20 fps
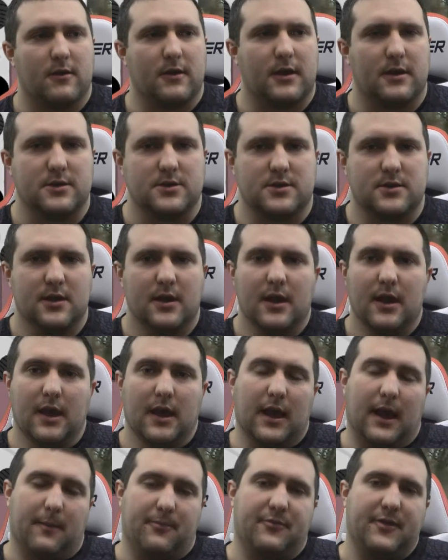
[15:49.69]
And
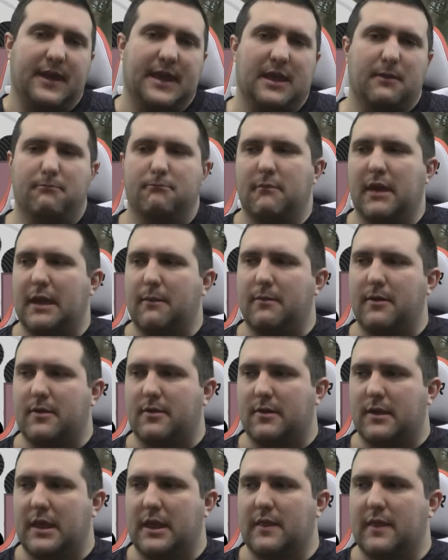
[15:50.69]
I'm thinking maybe
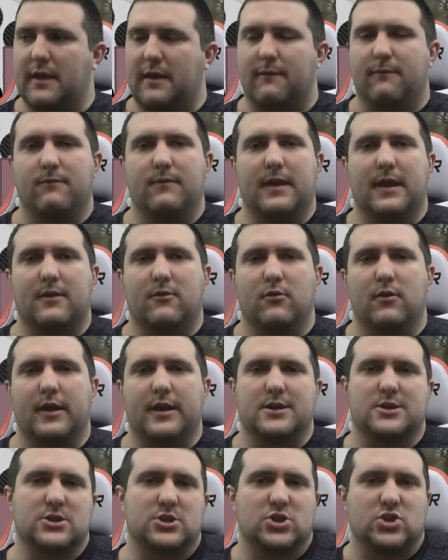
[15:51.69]
seeing like if Nick will
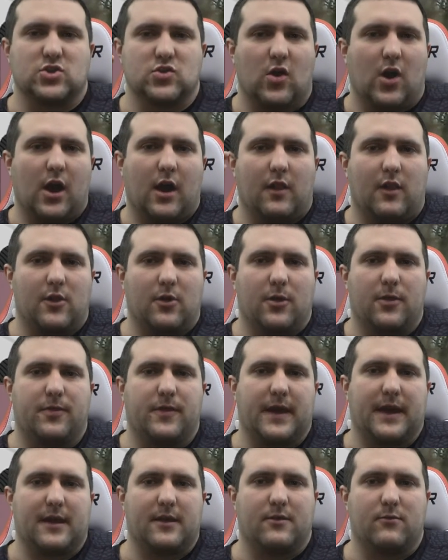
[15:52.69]
like just draw little
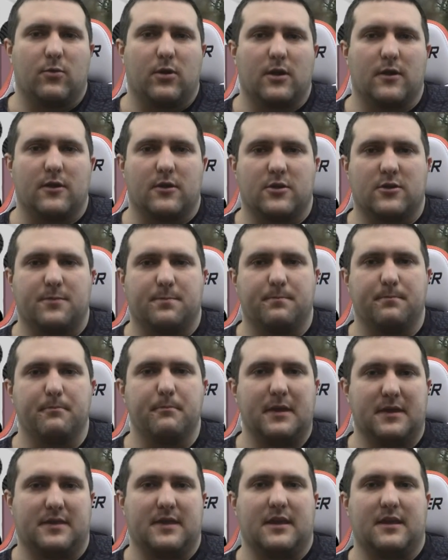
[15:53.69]
things where there's
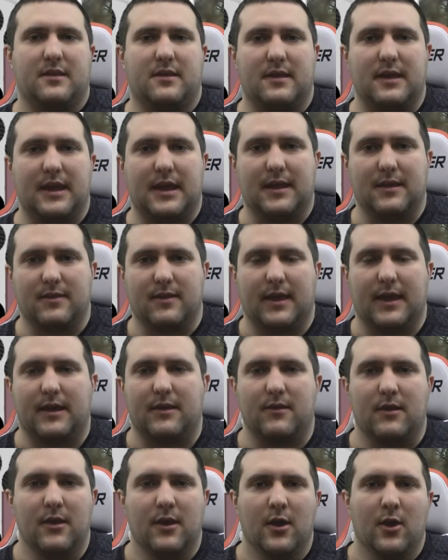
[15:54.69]
missing scenes,
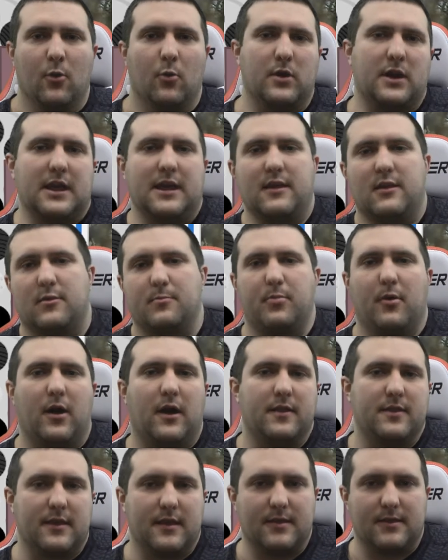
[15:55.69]
like when he
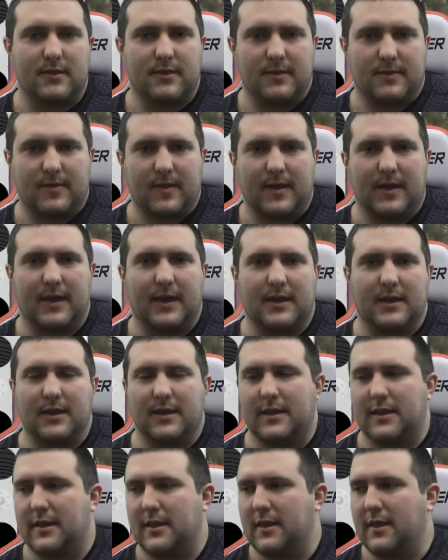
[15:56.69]
spawns into the thing
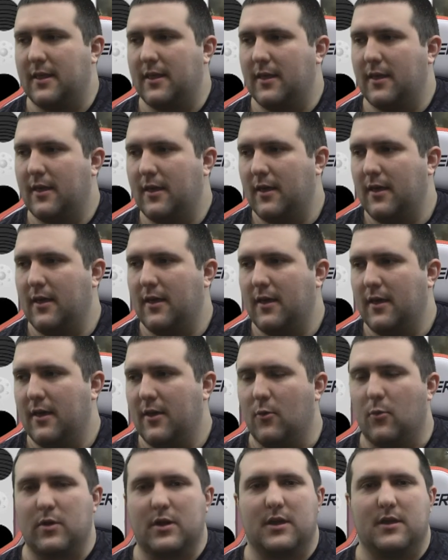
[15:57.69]
and
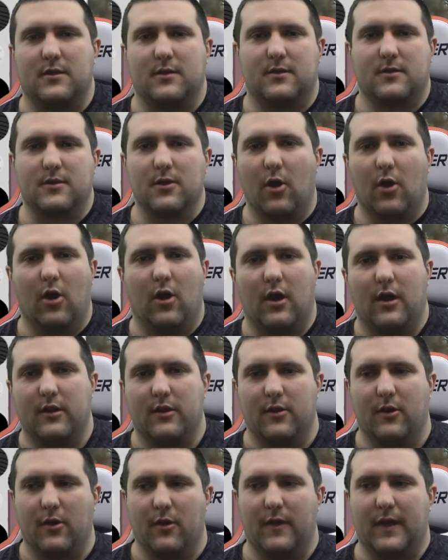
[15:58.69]
when he's gone
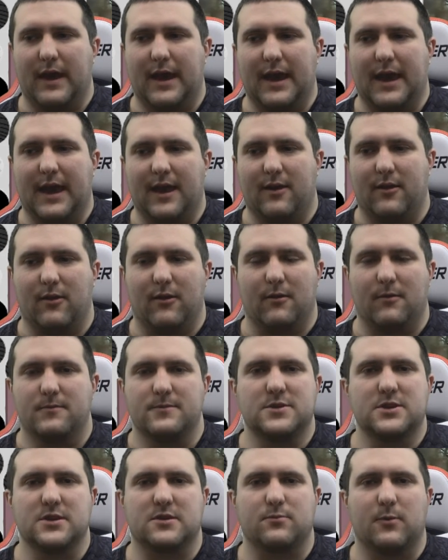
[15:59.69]
and all that, or
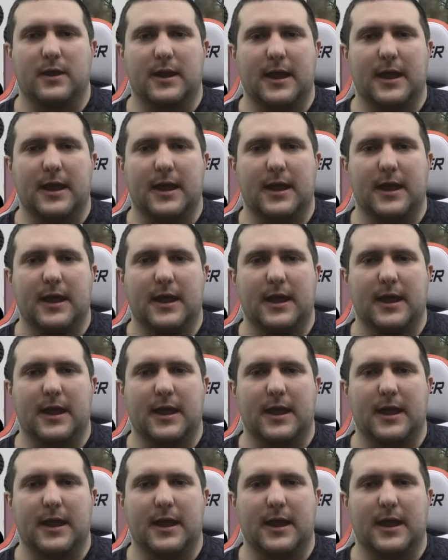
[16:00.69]
just